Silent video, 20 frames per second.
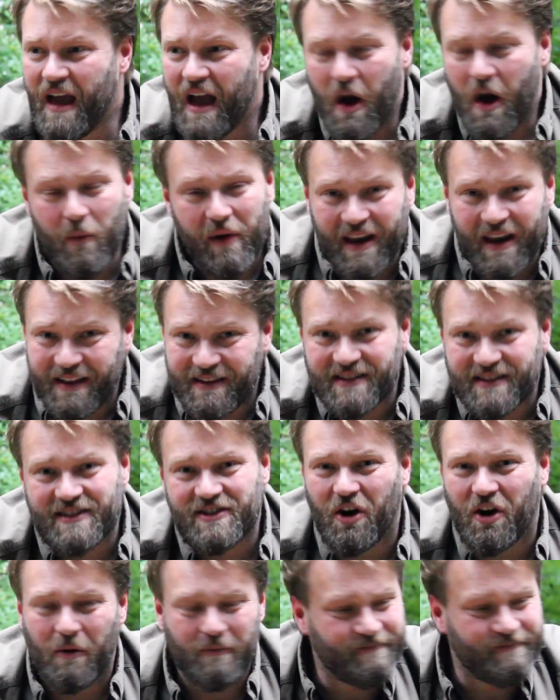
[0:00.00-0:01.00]
And we need to
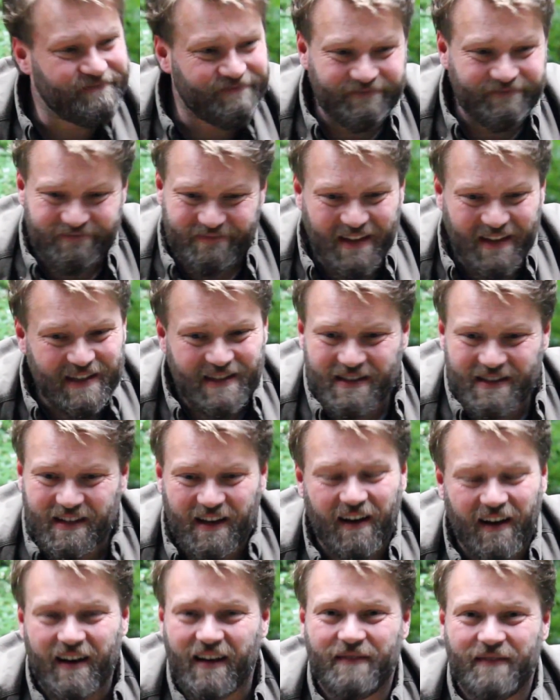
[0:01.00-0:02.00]
stop this
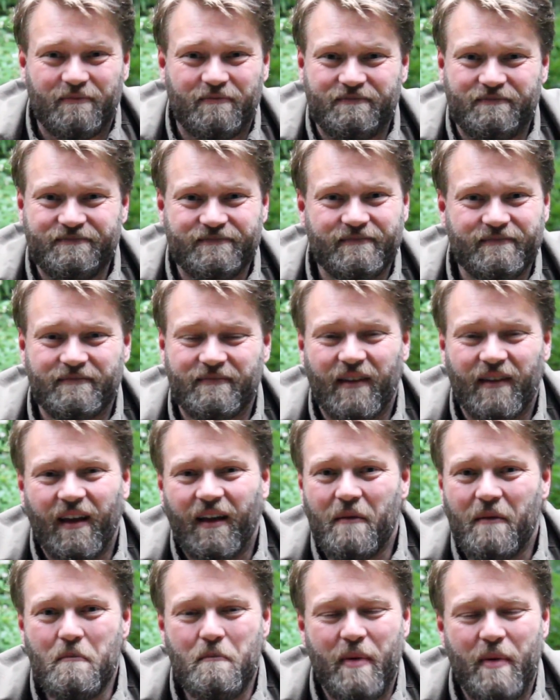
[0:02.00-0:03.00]
kind of
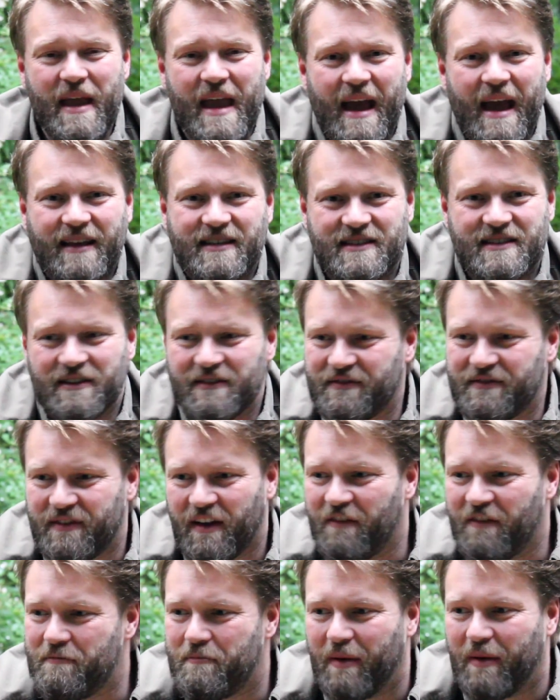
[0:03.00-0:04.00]
BS
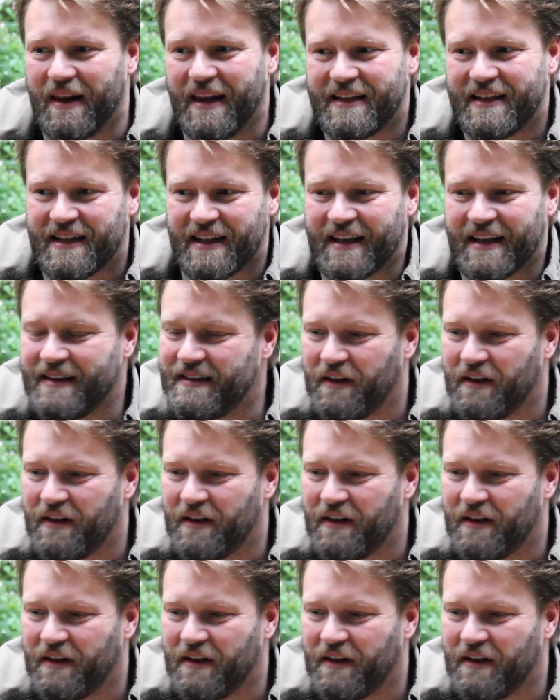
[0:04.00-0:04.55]
of belittling